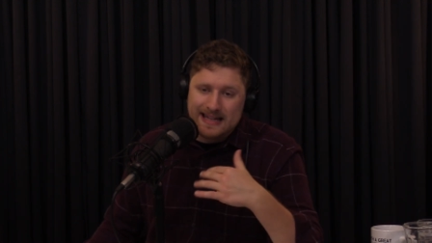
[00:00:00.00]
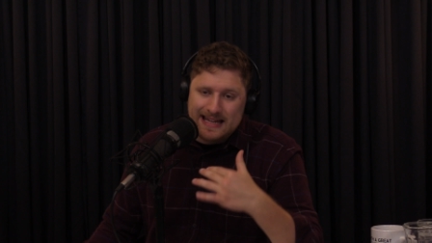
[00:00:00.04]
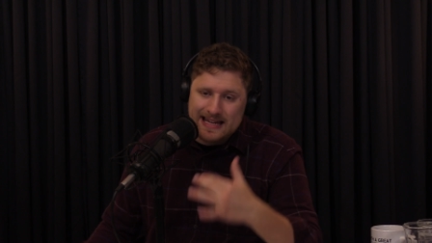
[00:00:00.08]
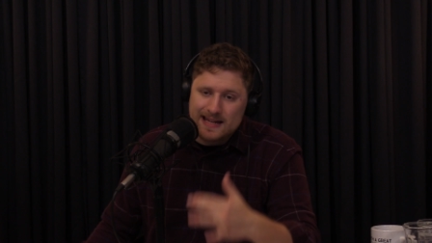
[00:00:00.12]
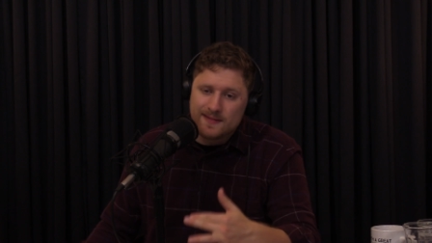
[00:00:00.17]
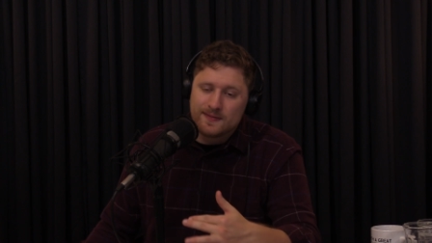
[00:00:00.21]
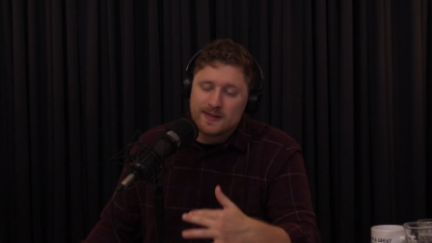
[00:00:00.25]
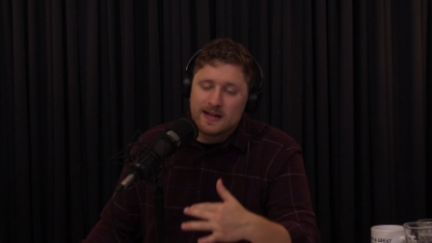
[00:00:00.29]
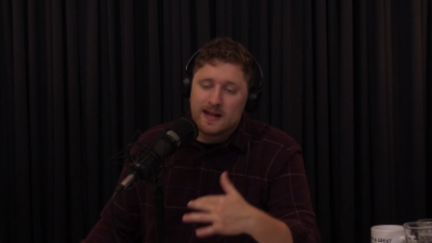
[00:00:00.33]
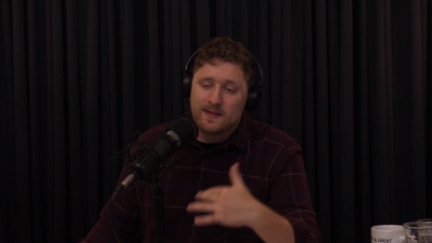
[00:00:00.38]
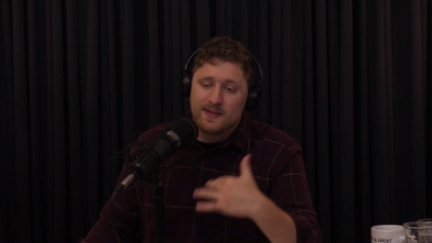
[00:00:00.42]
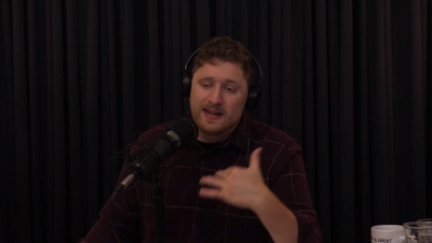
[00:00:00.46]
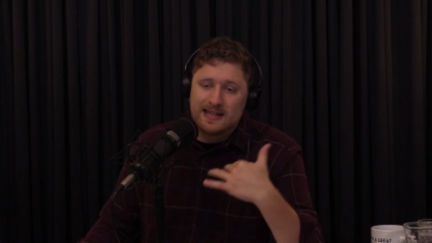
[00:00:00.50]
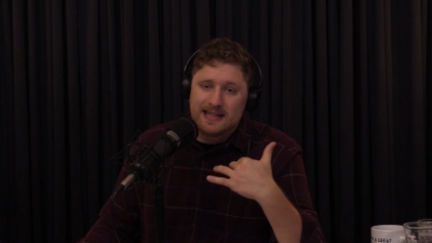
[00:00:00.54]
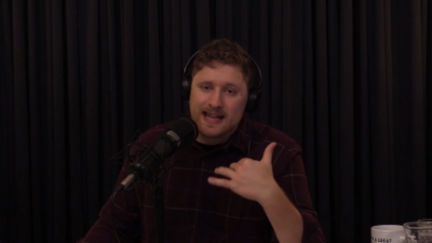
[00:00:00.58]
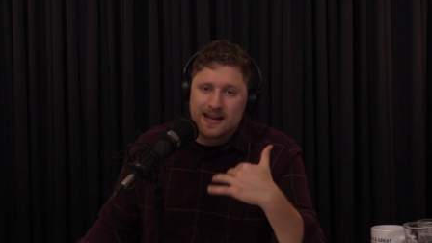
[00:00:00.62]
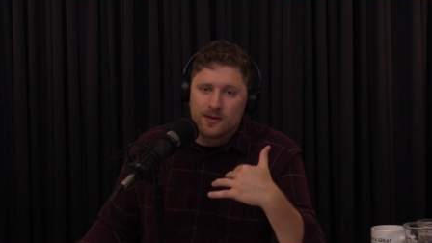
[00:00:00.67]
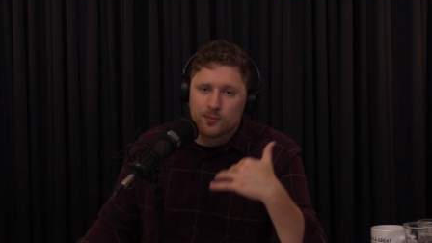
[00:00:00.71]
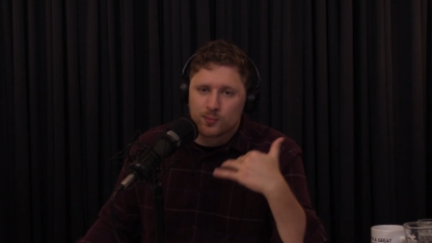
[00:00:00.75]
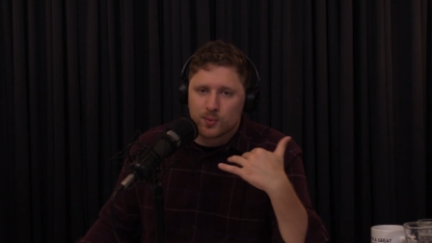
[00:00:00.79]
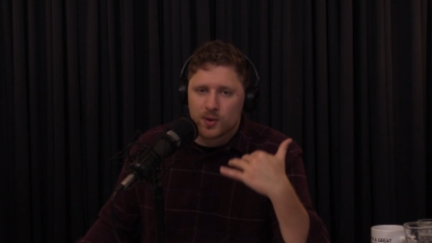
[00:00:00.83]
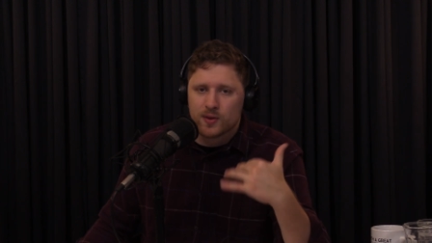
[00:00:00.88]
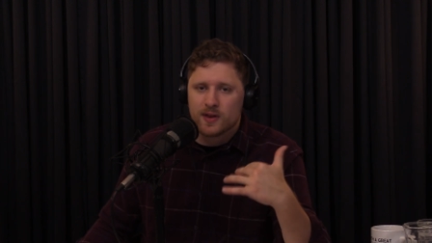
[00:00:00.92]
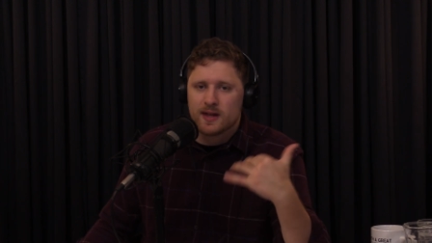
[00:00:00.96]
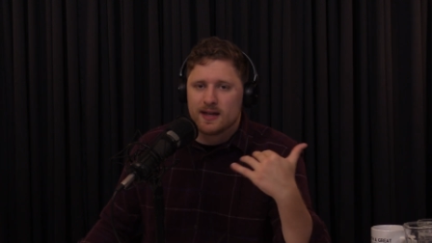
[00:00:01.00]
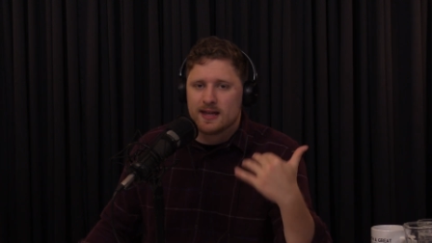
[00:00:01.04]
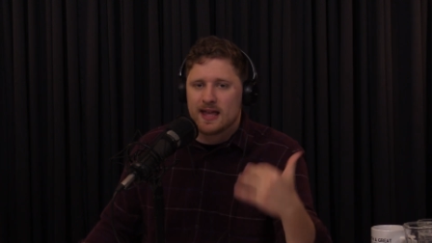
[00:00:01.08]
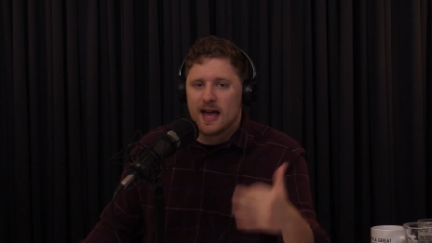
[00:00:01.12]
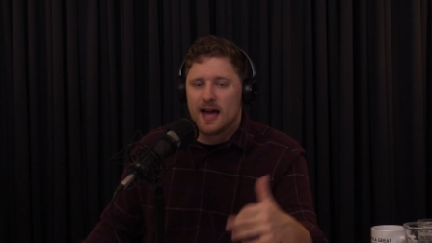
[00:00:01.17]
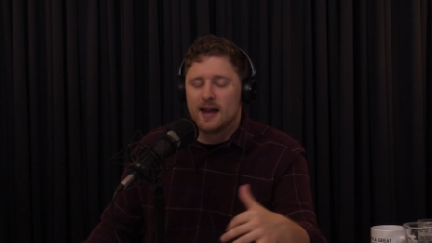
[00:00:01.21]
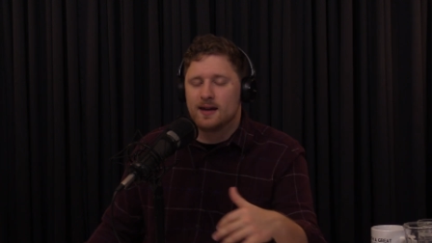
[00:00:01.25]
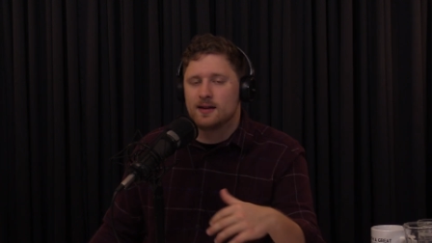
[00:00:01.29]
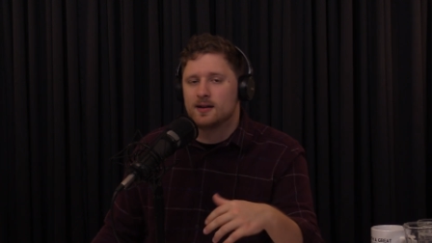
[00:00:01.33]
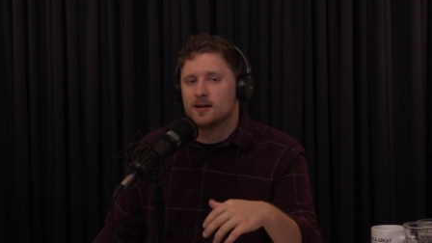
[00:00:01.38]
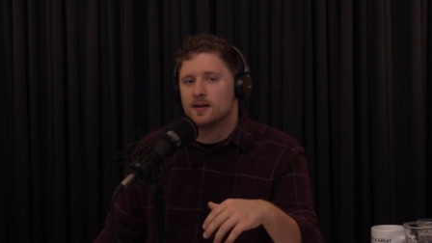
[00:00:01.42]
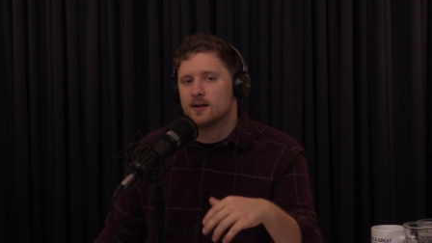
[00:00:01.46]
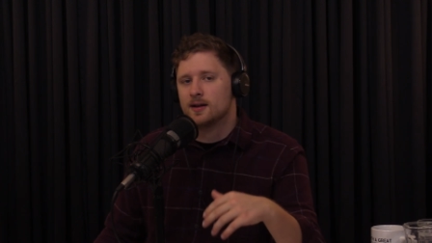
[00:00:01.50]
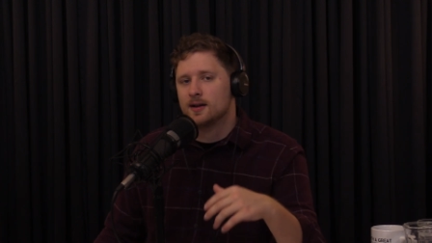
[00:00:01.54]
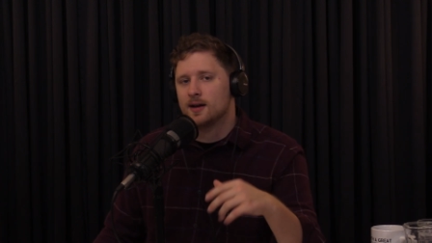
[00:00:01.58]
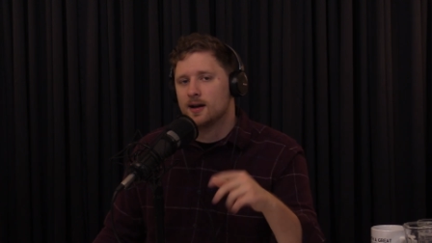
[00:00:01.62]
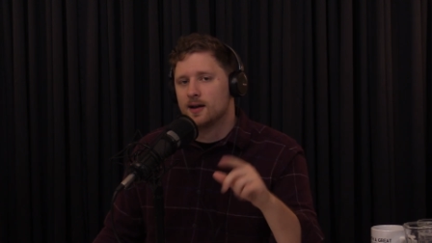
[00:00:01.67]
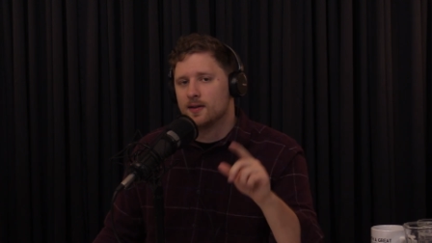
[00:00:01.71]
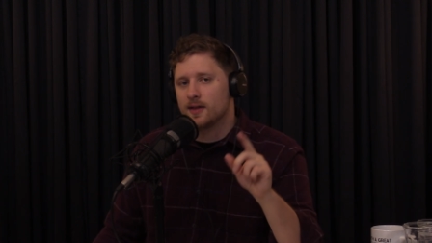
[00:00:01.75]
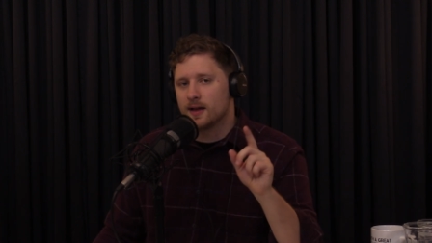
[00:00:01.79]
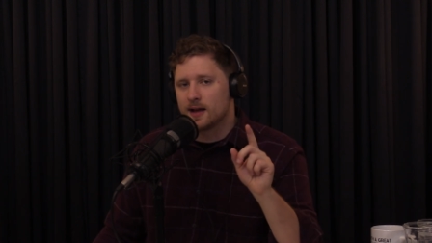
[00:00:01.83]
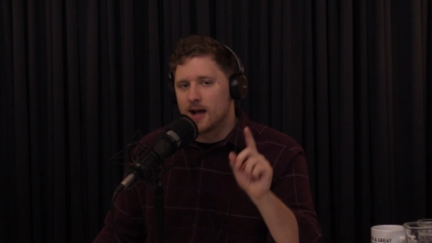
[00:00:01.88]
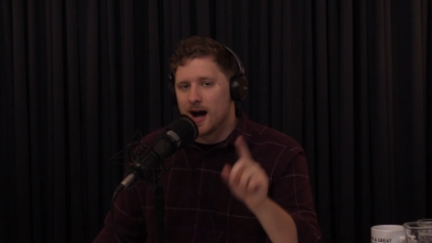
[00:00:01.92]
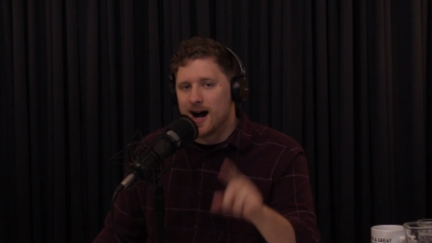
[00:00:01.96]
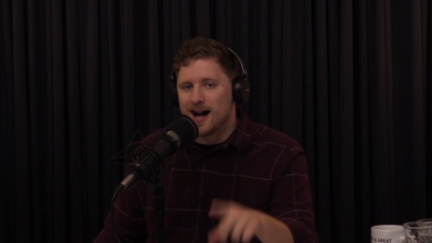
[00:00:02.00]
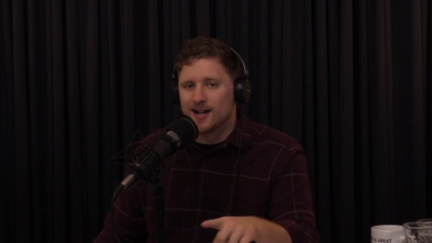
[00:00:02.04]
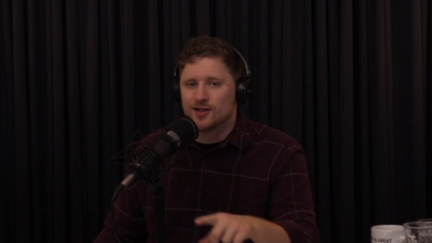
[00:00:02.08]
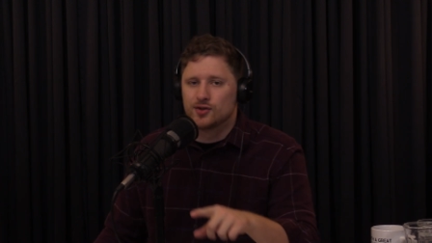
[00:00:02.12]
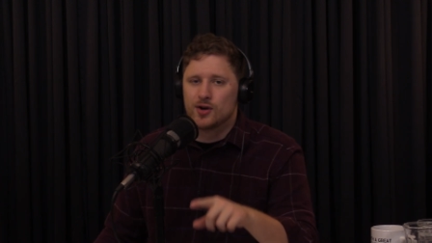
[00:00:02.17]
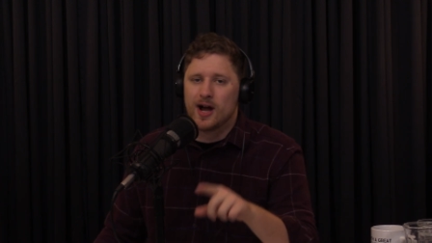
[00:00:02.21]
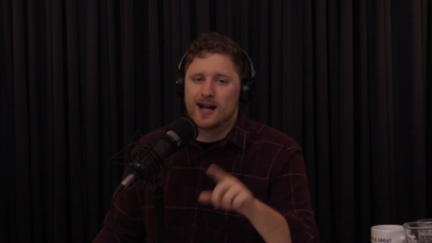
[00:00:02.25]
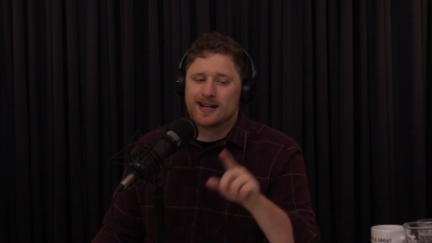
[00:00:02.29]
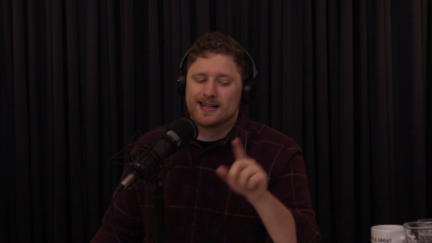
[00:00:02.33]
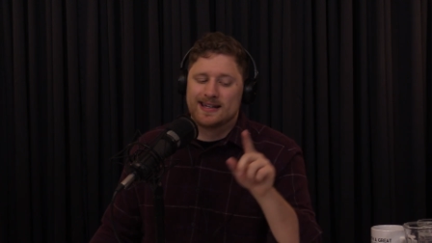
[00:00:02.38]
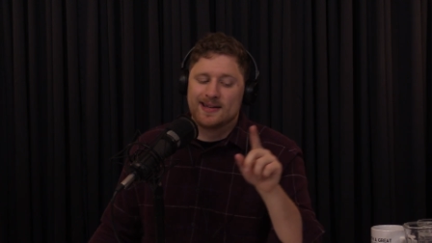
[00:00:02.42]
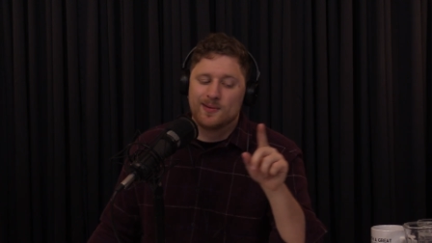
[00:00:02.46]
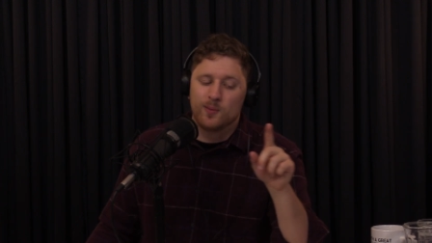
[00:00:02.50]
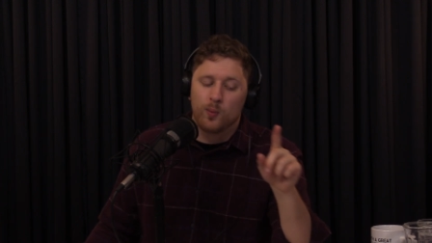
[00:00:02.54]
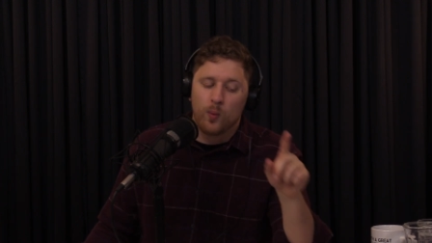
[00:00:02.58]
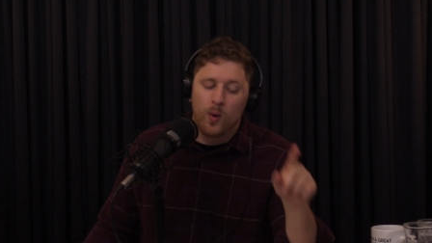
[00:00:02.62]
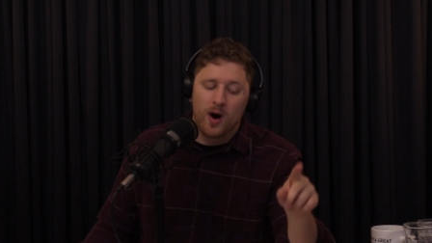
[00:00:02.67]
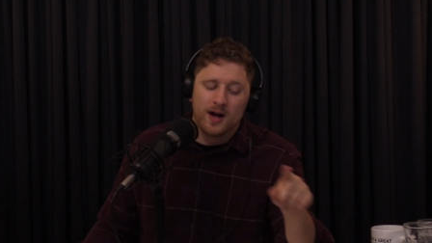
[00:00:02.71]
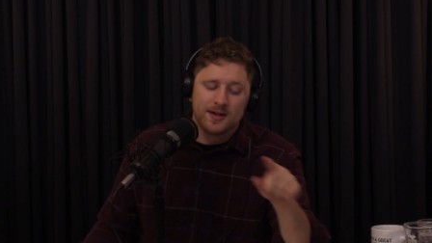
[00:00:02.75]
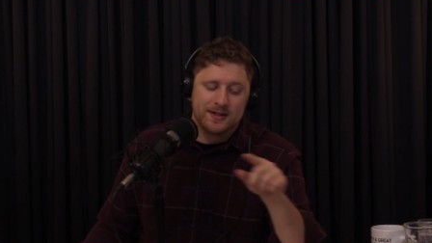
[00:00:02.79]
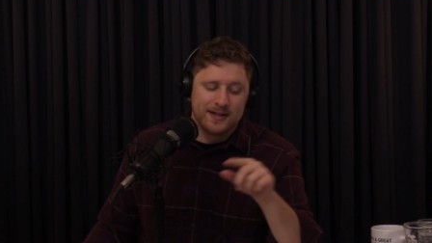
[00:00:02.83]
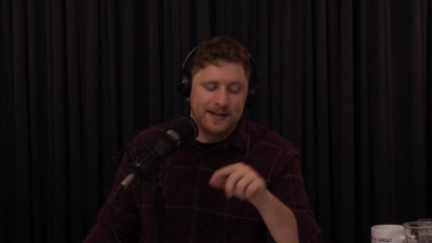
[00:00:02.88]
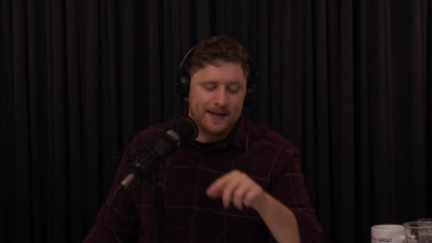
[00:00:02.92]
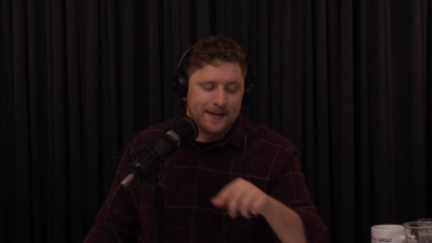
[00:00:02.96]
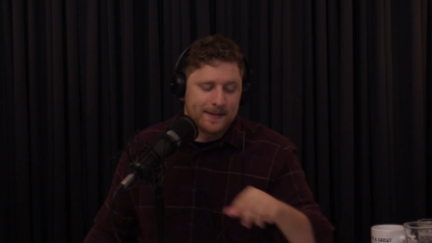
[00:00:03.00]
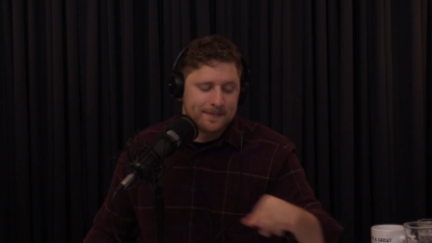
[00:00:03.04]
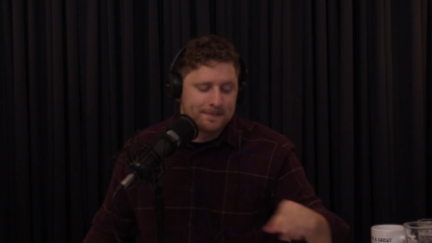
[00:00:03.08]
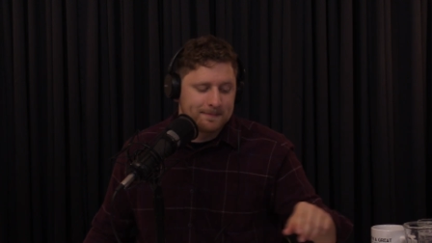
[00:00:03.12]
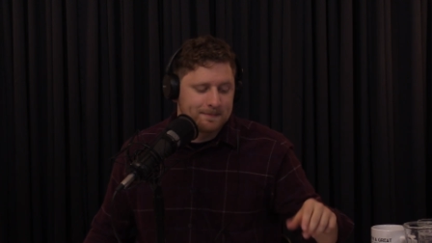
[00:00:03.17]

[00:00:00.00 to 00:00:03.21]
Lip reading: even if he didn't really get the contract he wanted.